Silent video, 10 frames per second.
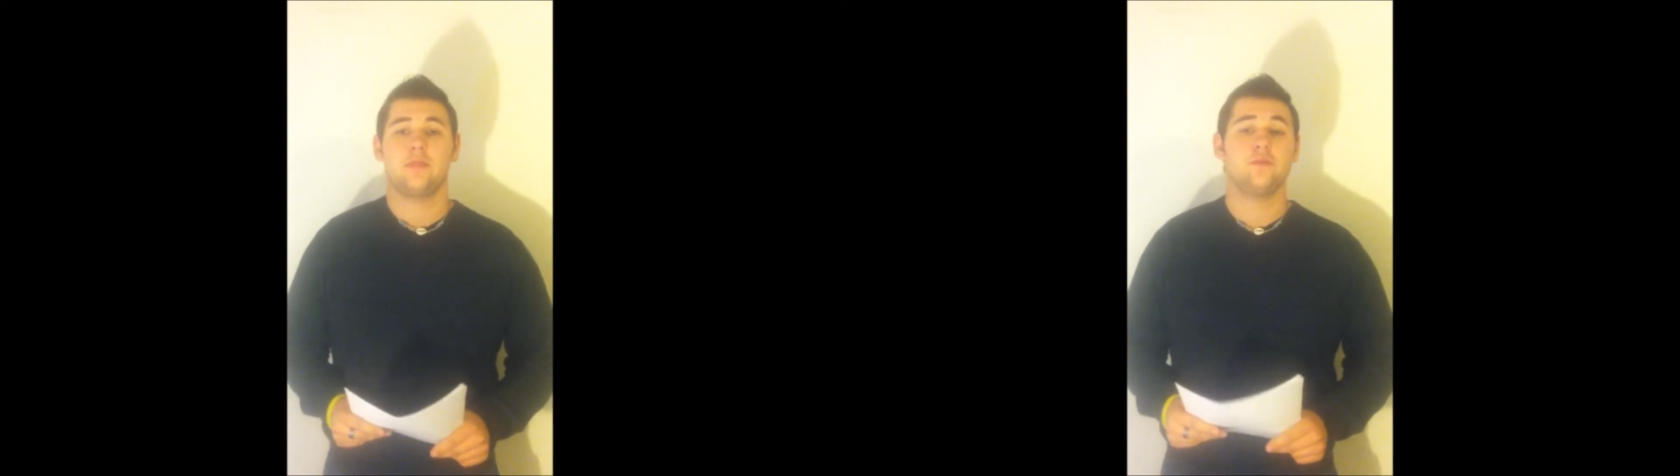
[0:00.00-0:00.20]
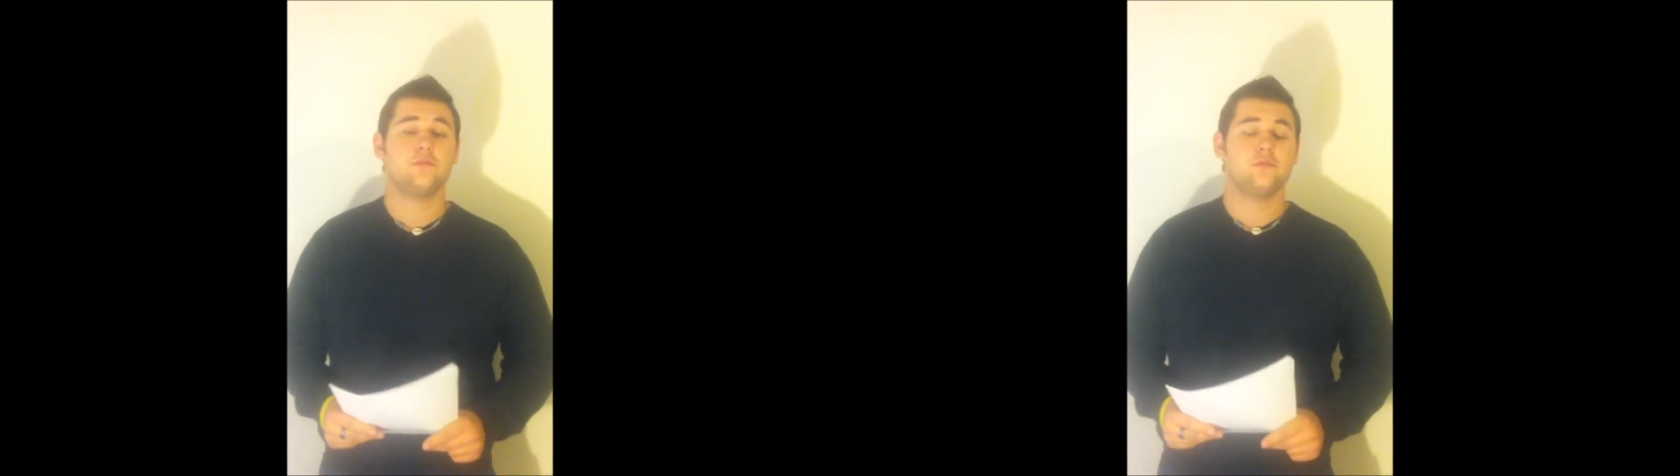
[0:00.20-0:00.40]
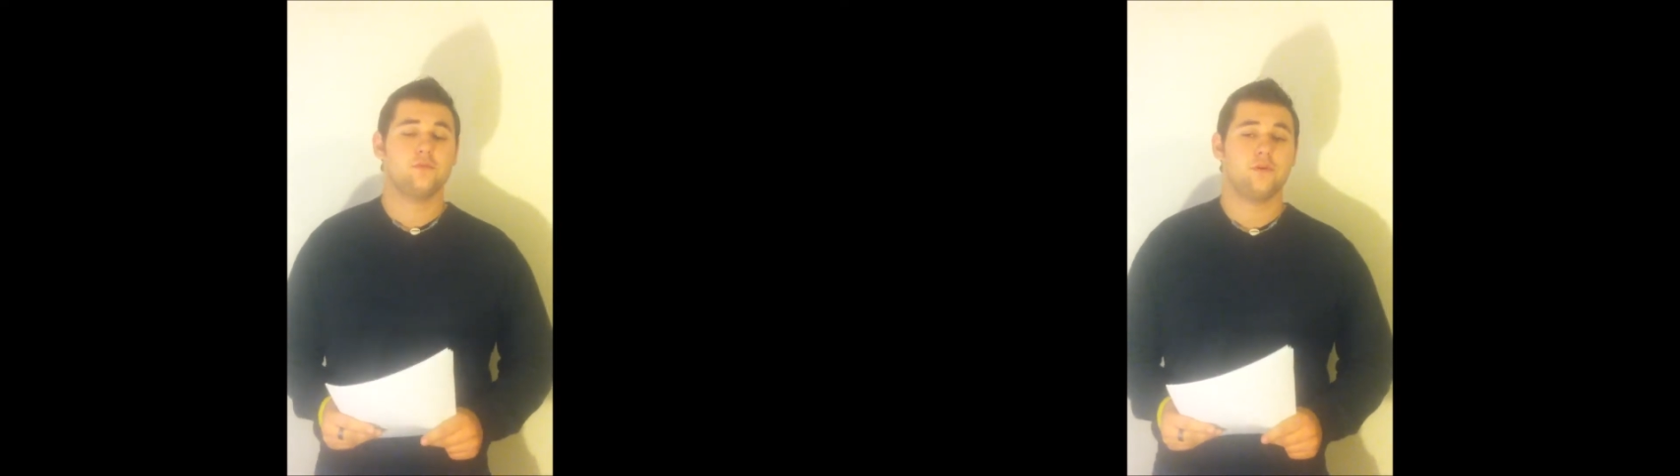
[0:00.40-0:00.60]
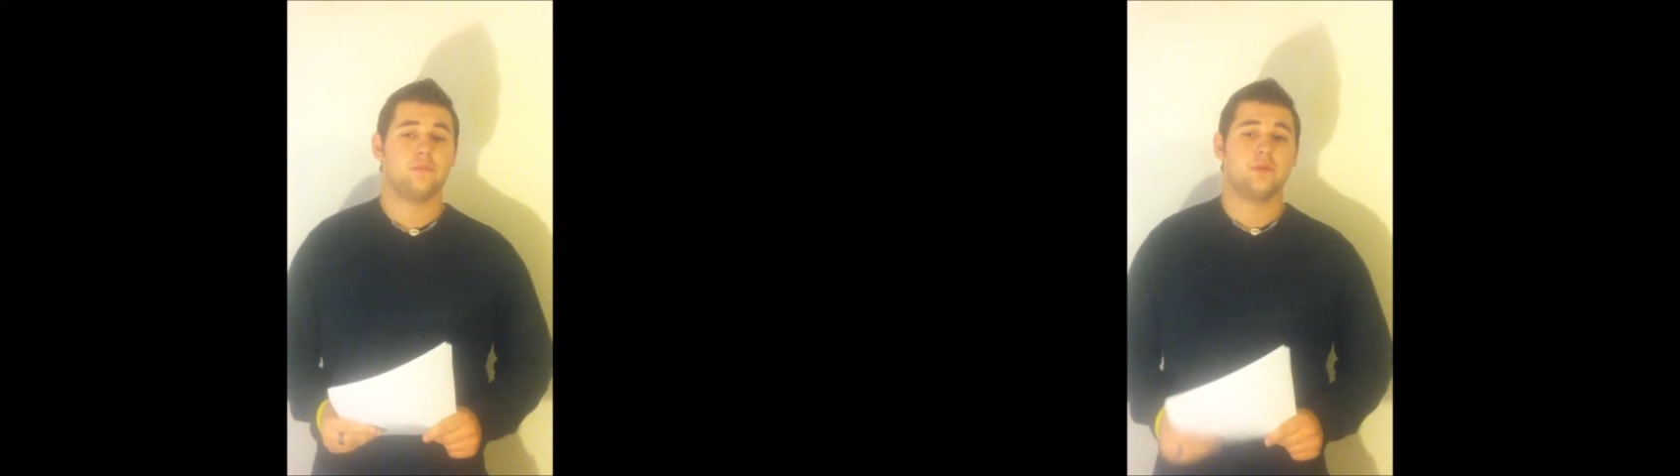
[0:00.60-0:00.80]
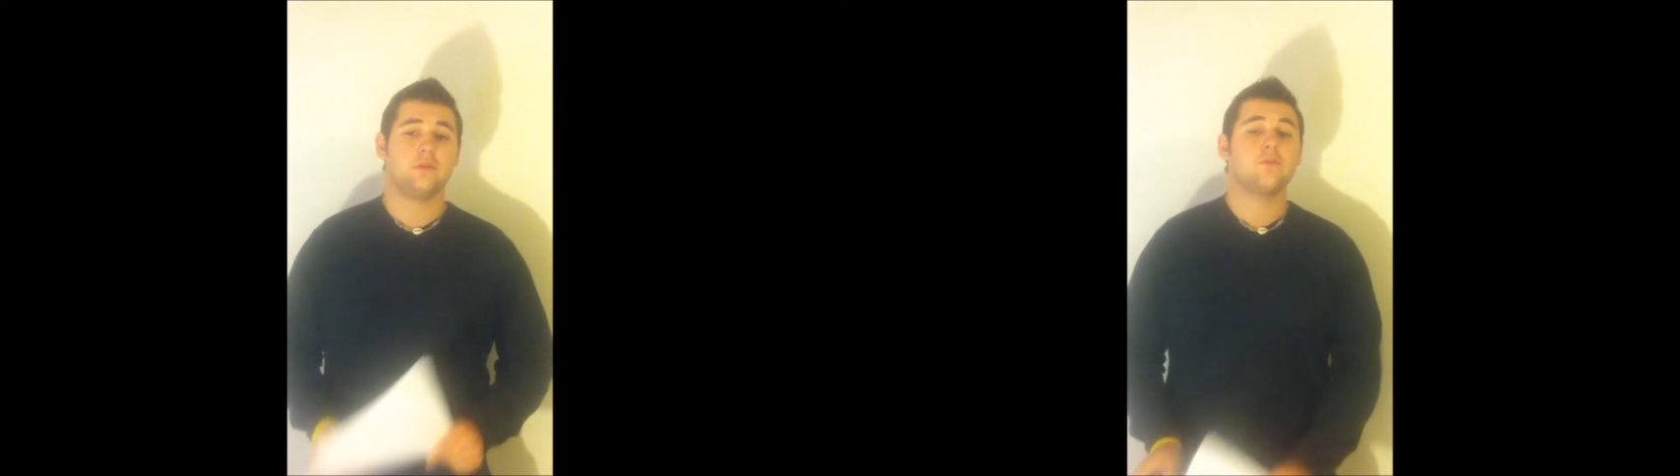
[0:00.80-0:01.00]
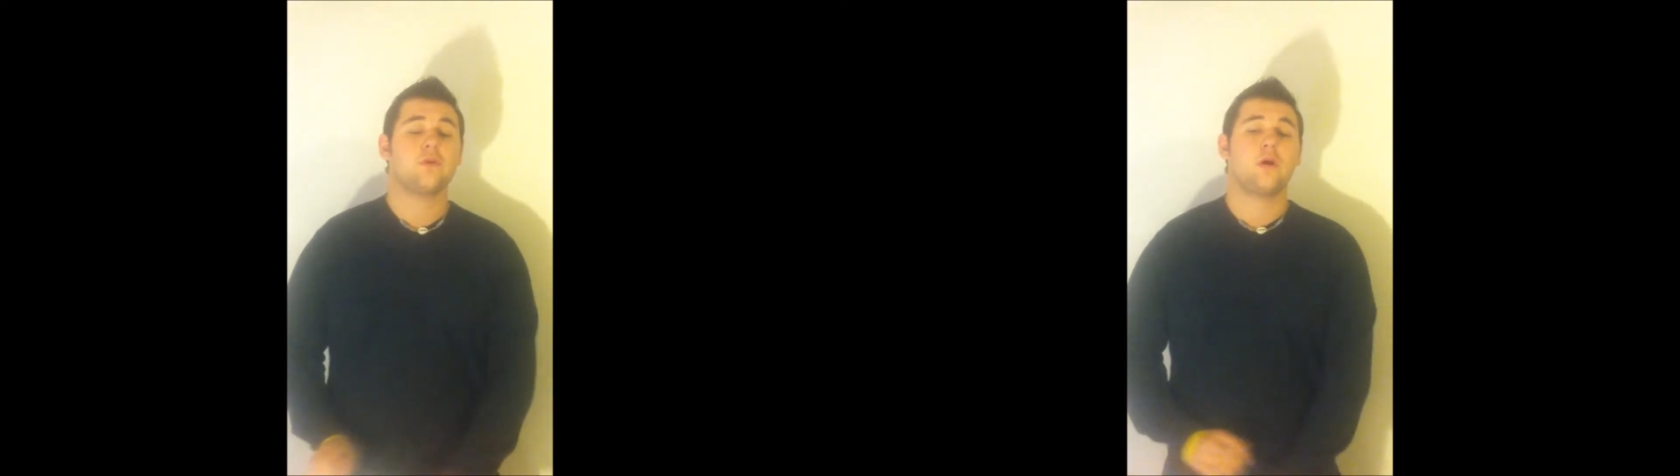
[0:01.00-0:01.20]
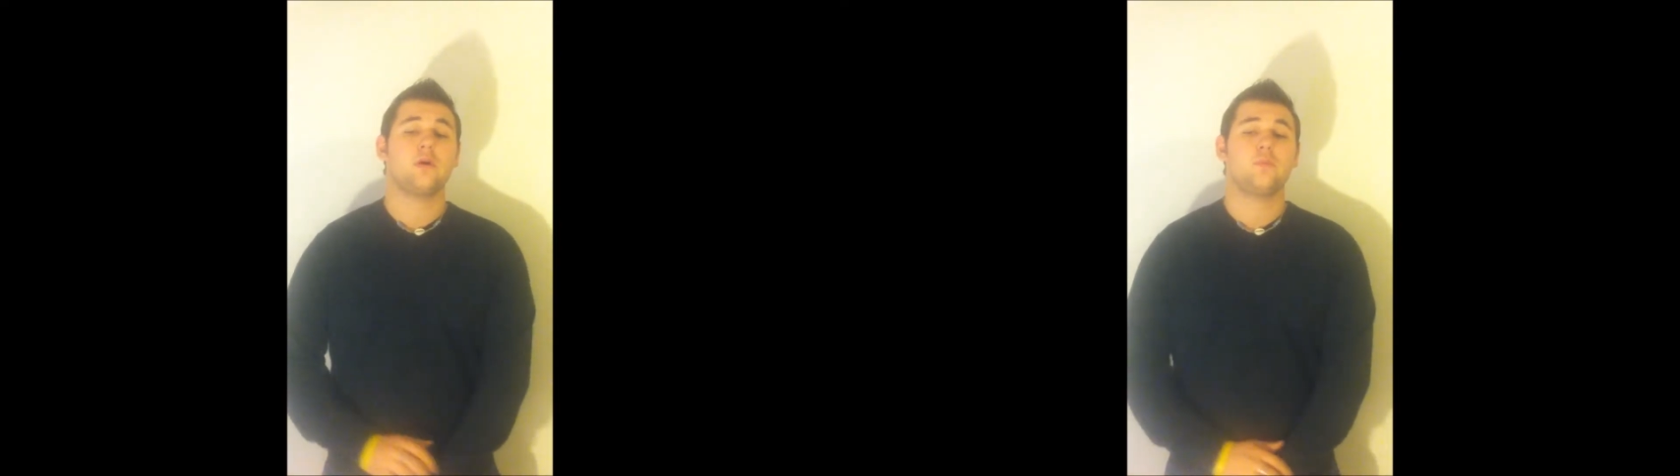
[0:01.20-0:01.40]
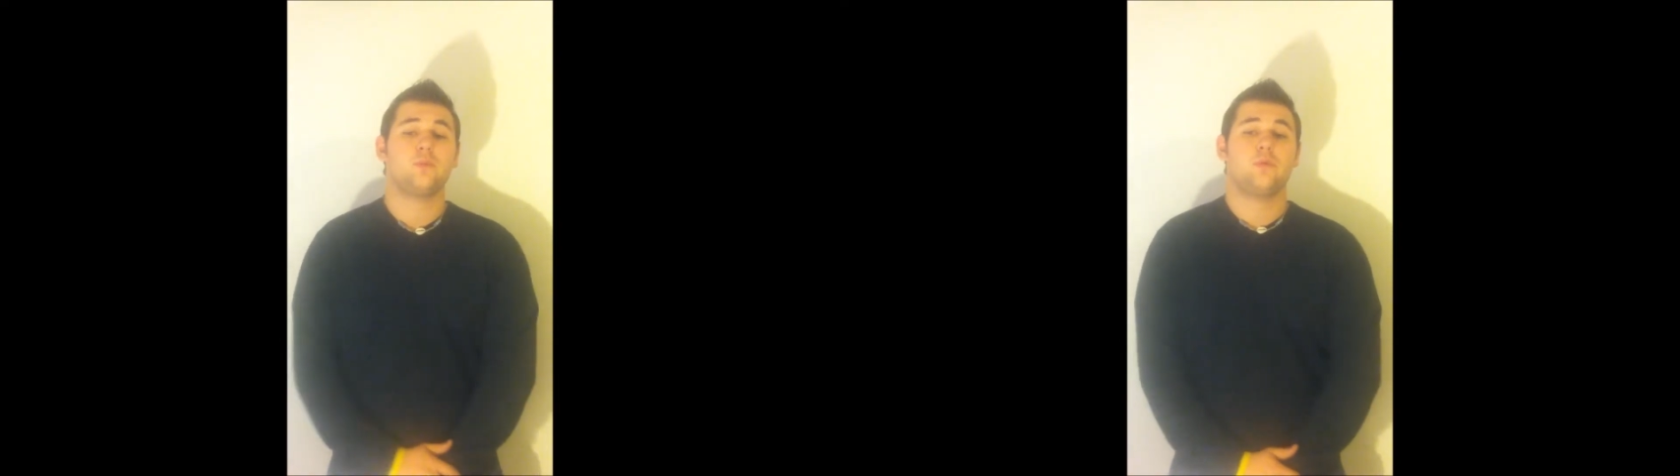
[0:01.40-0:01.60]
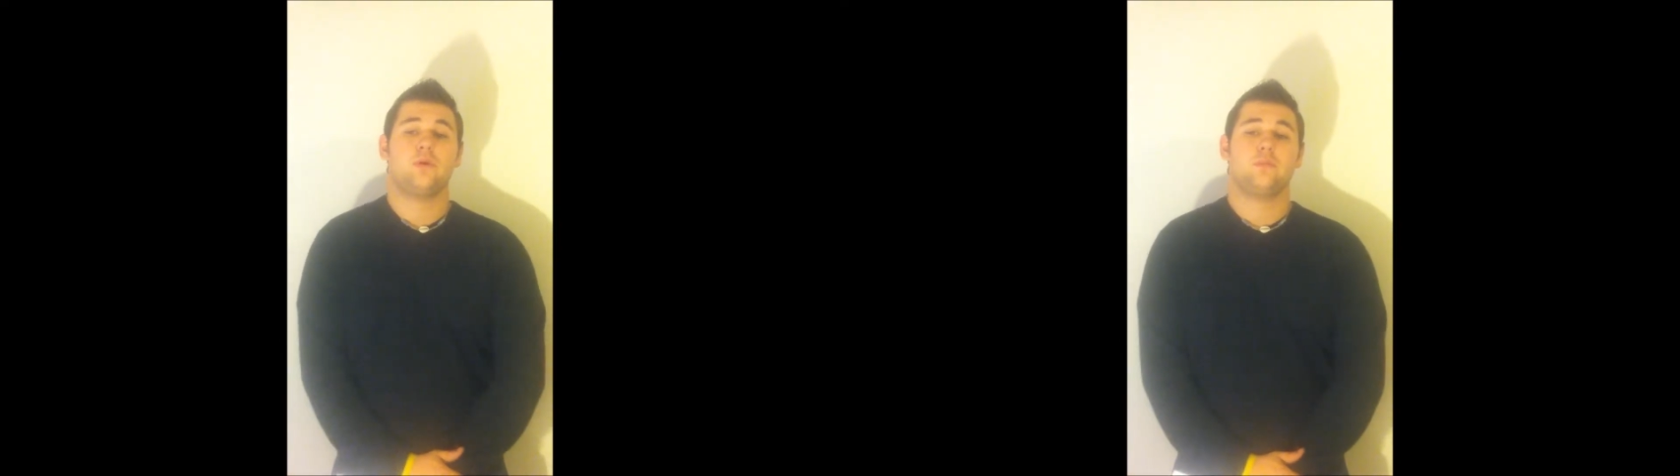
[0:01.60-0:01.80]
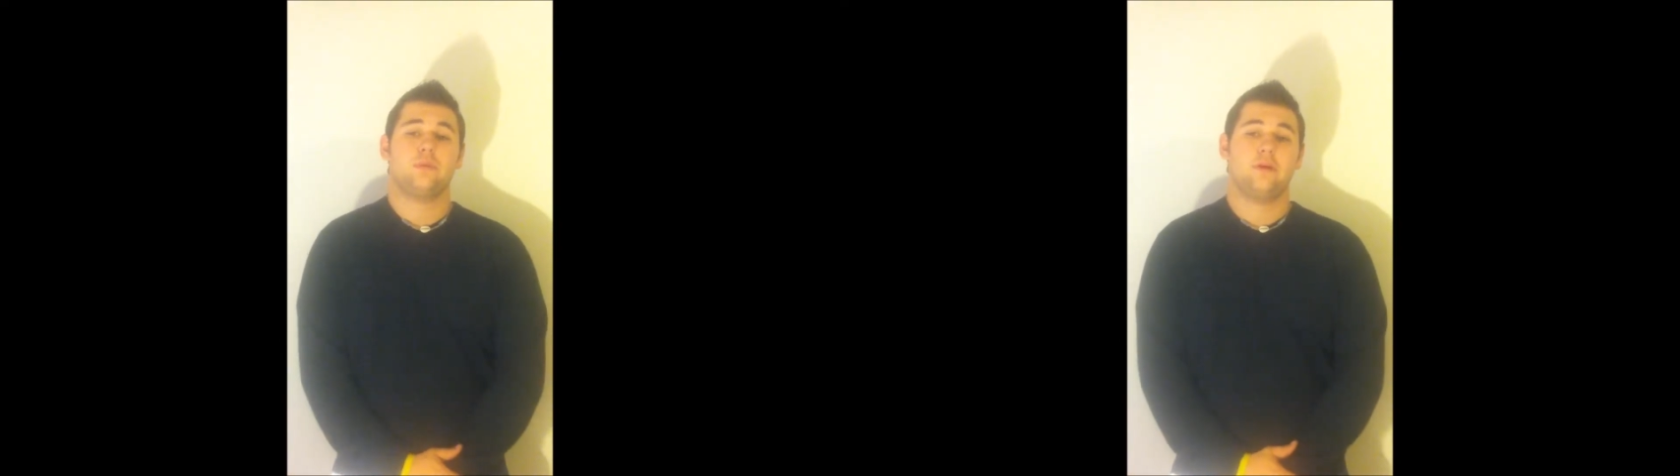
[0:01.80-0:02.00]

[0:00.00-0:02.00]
This is something that's already been put in